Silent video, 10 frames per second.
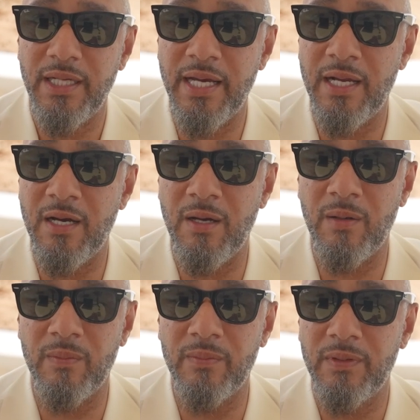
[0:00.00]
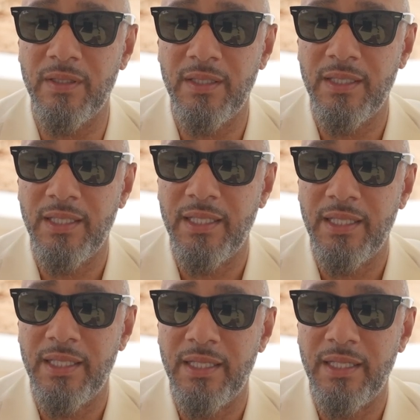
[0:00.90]
And
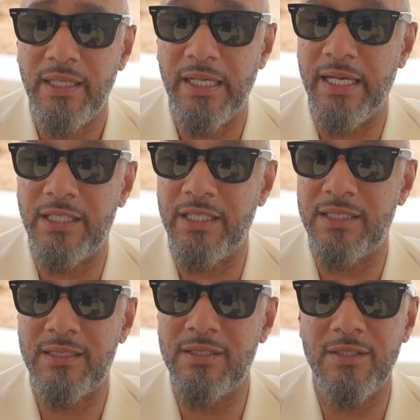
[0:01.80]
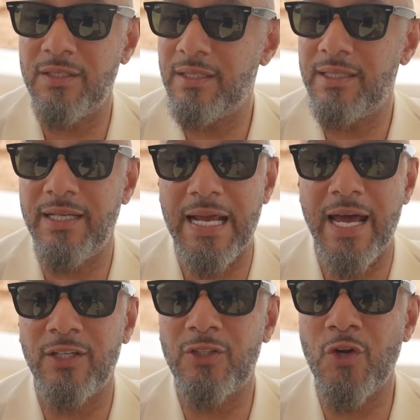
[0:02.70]

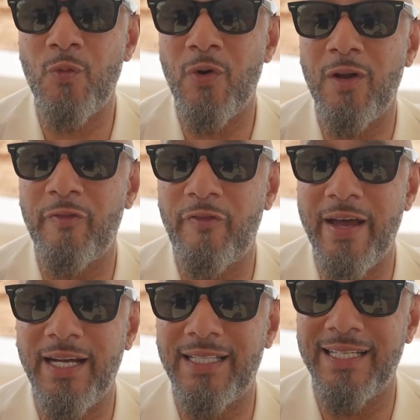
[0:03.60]
had a snowball effect.